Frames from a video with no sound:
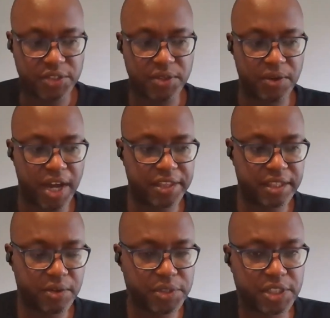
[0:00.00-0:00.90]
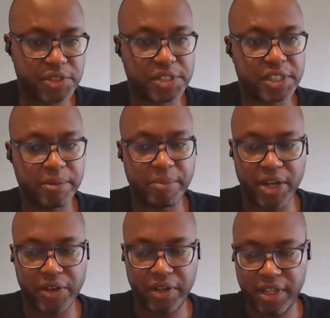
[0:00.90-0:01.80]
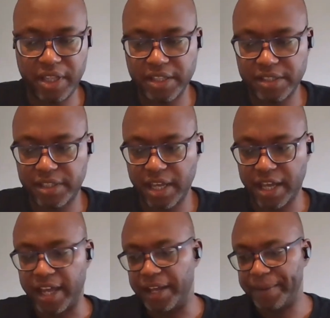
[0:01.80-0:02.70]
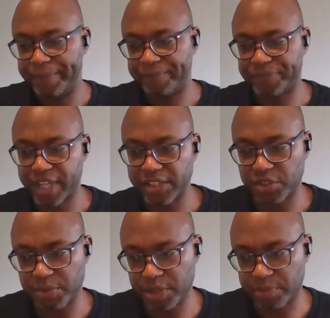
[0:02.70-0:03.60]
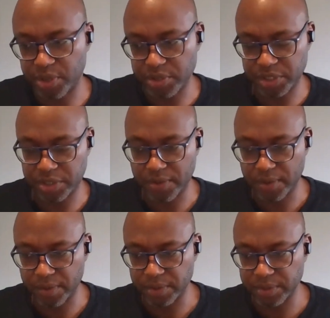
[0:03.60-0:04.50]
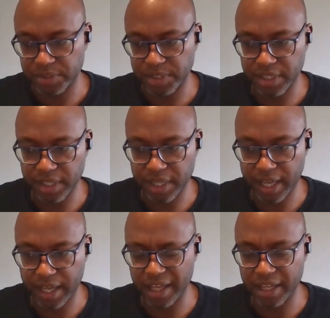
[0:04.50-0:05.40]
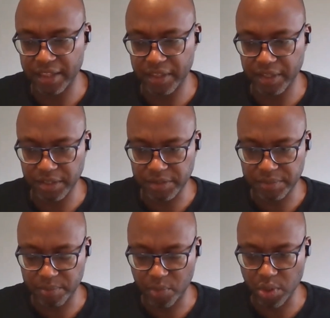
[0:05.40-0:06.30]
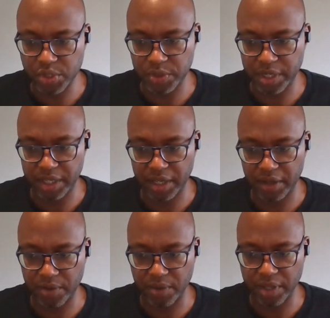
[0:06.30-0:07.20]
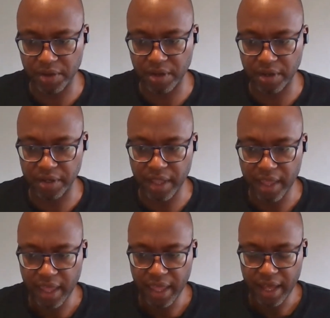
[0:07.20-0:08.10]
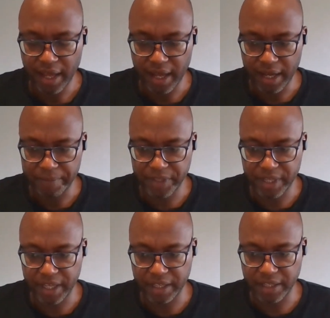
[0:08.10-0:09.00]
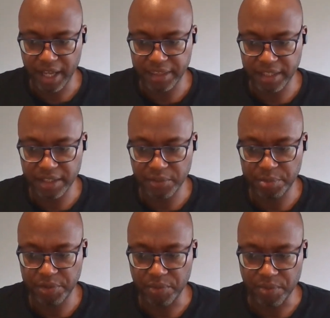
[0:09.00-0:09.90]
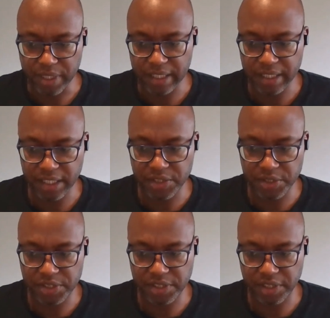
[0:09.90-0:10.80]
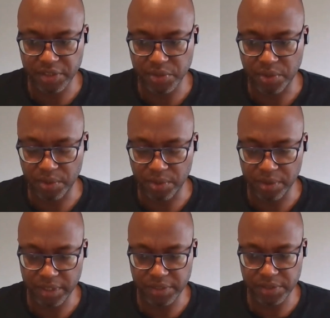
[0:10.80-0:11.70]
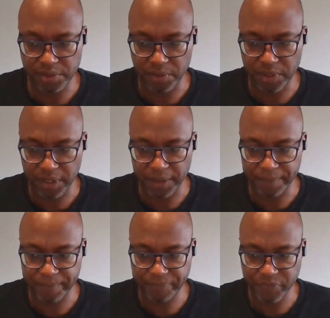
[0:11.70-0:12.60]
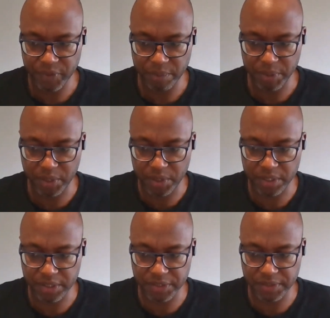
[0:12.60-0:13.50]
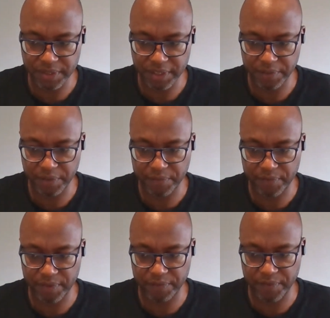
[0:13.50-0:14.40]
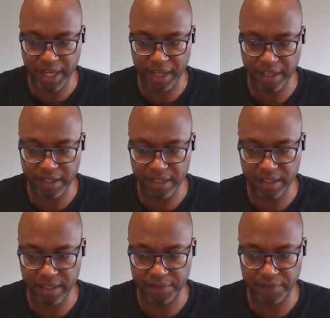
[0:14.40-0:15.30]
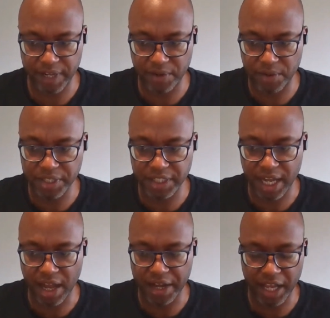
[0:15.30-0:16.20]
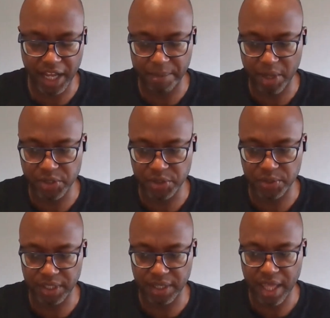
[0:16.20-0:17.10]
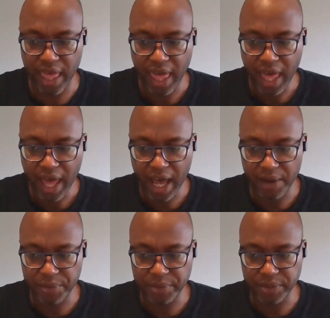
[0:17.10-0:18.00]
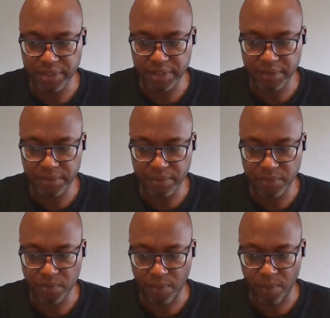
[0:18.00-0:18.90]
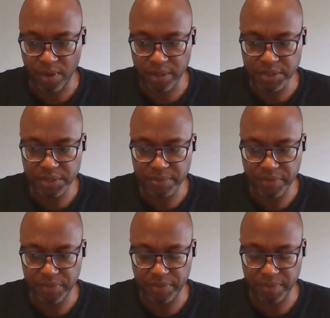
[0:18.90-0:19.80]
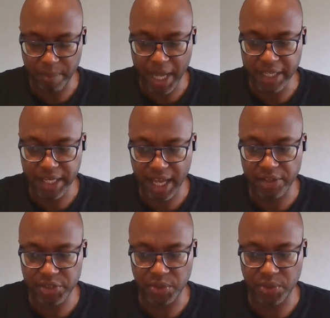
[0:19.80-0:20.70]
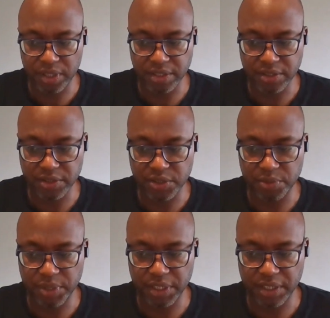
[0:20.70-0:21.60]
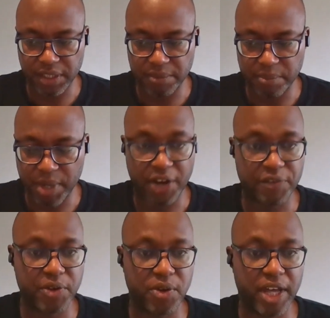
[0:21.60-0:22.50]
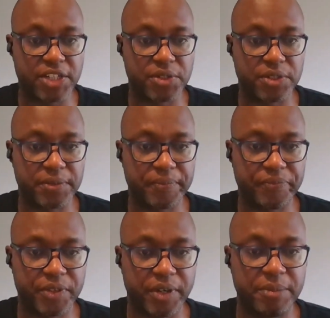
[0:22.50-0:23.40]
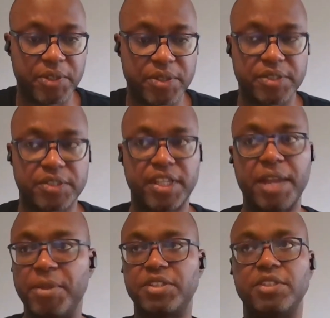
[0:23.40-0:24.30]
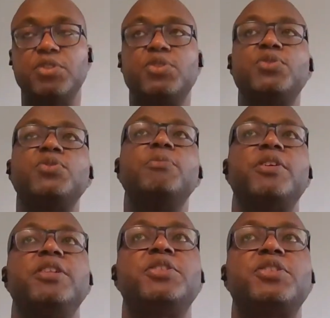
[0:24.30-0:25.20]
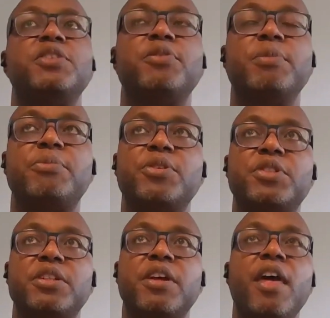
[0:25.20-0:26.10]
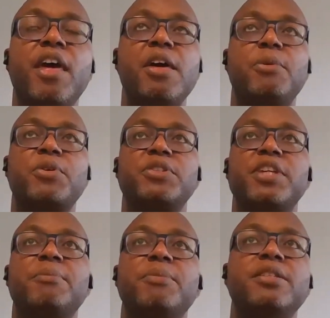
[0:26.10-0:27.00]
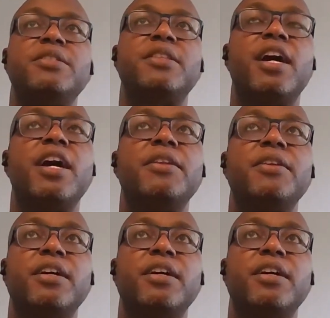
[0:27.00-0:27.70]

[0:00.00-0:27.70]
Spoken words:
so I think what's interesting about it is that assuming the project grows and there's more trading going on, and I think it would be really interesting to hold this token, because if I owned a DAO and I had my own token, I would want my DAO tokens to be part of the collateral, right? Because that makes it super interesting for my project, because that means that